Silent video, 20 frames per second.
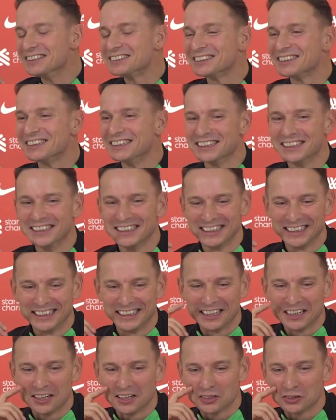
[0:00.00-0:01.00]
I see,
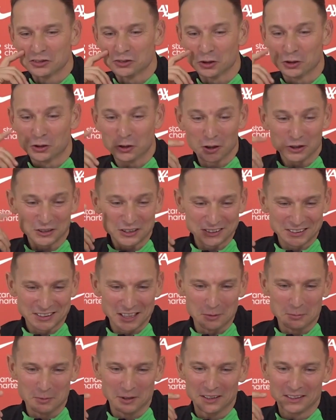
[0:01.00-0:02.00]
so Curtis
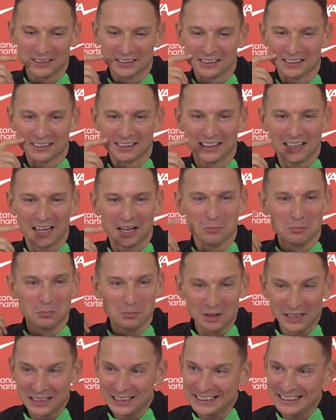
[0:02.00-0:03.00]
came in
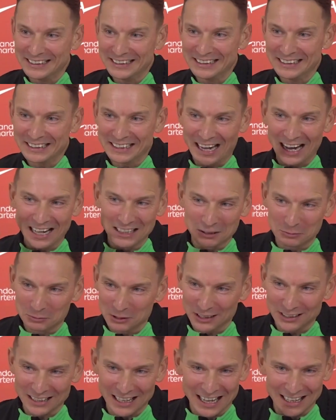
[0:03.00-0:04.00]
and Millie, Adam
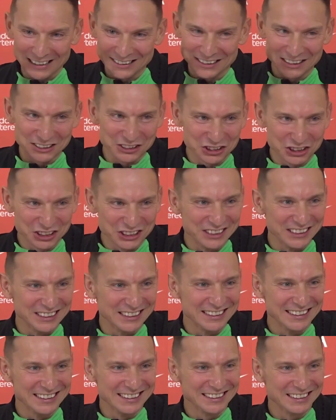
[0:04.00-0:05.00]
Lallana,
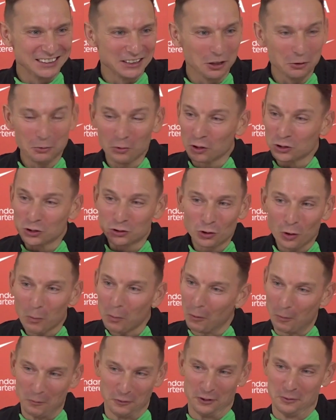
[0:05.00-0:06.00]
Jimmy, they were on
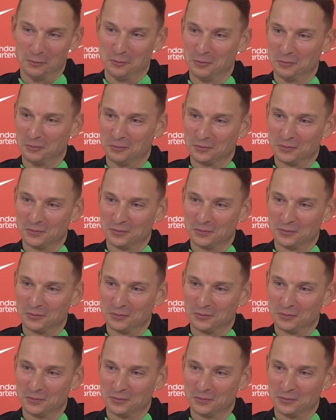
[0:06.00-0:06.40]
top of him.